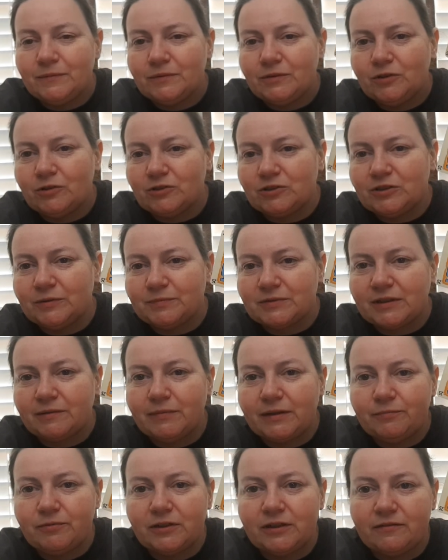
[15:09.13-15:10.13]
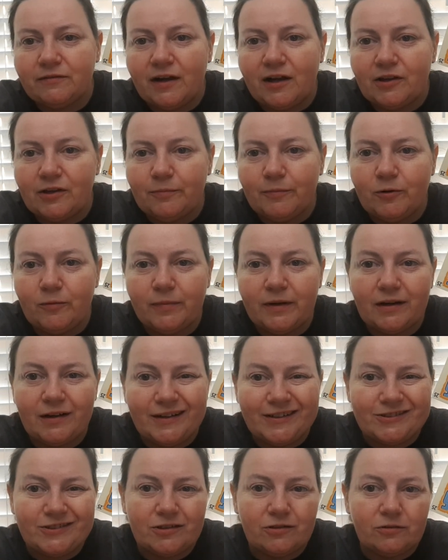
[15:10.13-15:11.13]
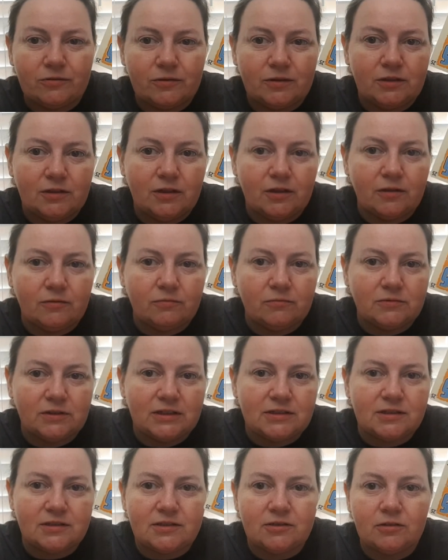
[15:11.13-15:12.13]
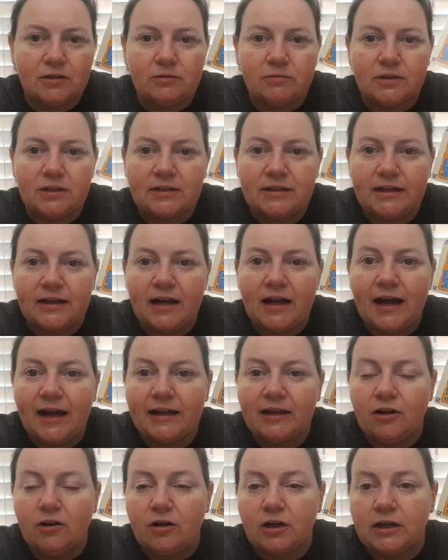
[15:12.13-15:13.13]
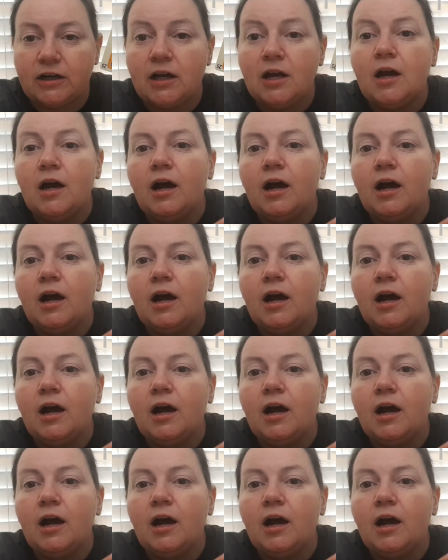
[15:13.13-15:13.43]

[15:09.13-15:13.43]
your chips can be pretty valuable, but also you don't necessarily want to take a high card.